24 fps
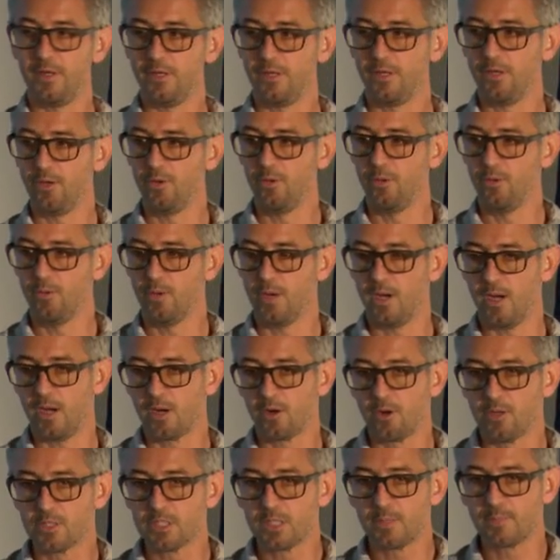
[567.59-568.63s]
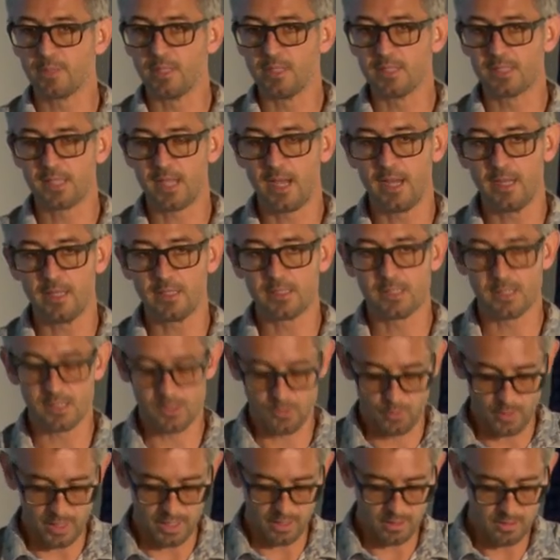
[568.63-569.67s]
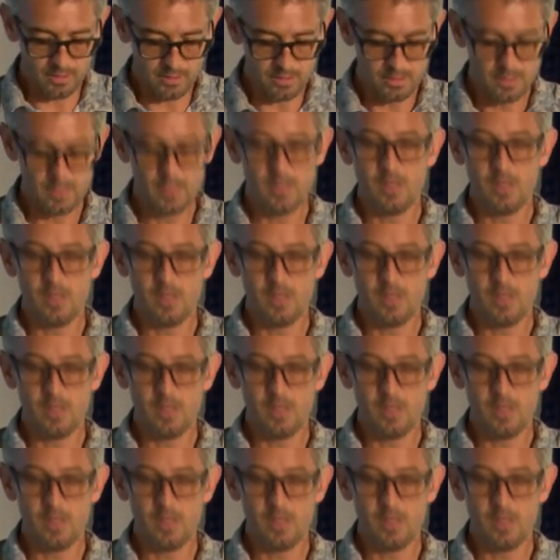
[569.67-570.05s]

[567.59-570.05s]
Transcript: new uh, concept in science as well,